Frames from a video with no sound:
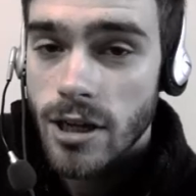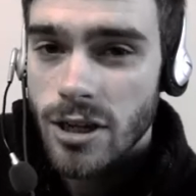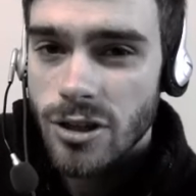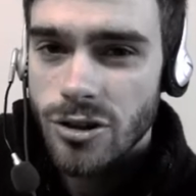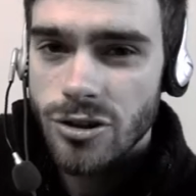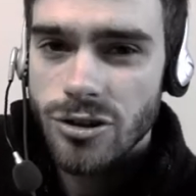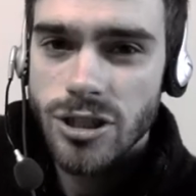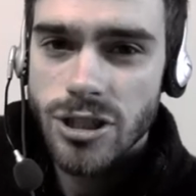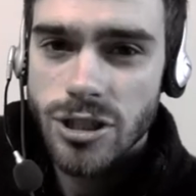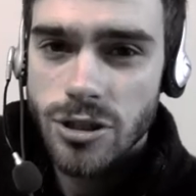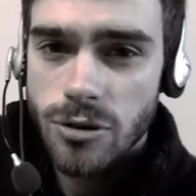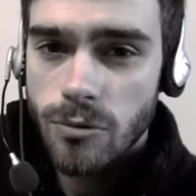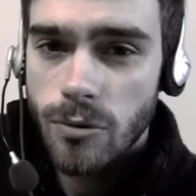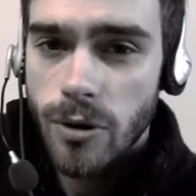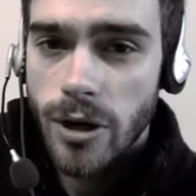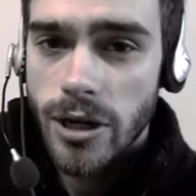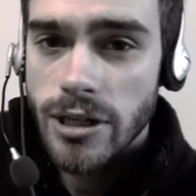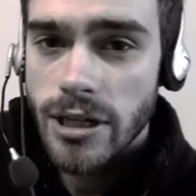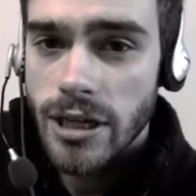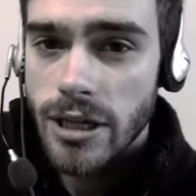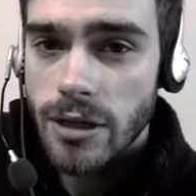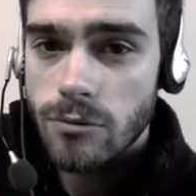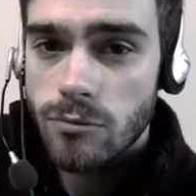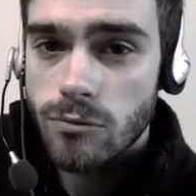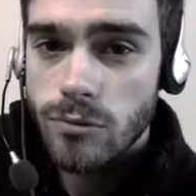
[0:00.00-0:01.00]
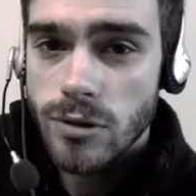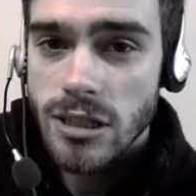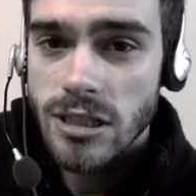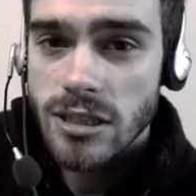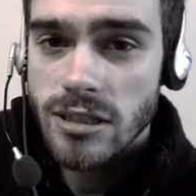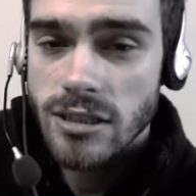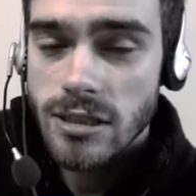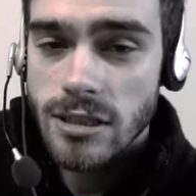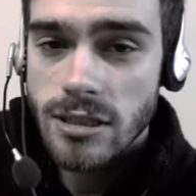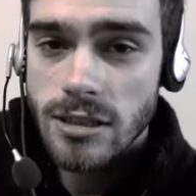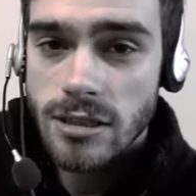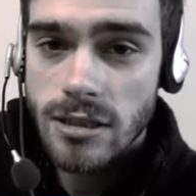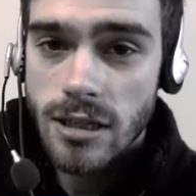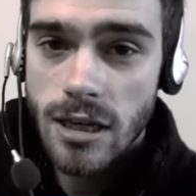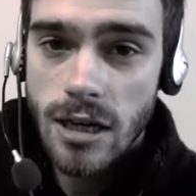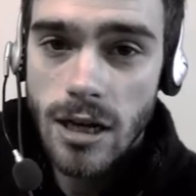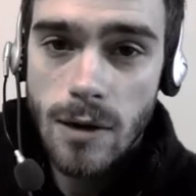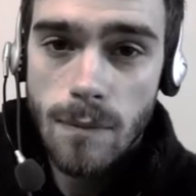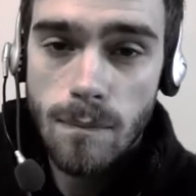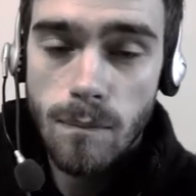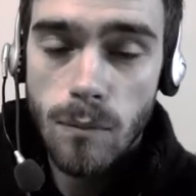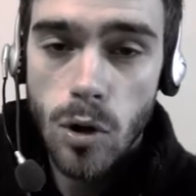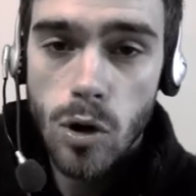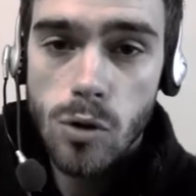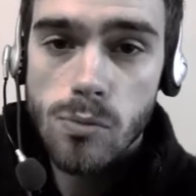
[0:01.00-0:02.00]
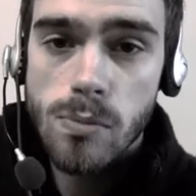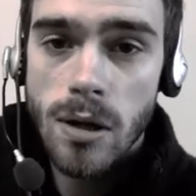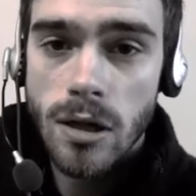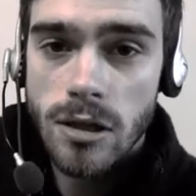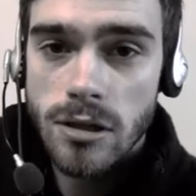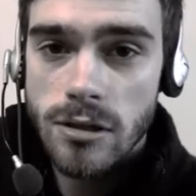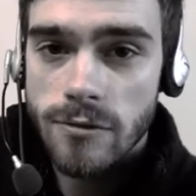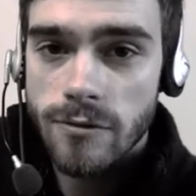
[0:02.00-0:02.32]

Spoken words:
you need quite a recent mobile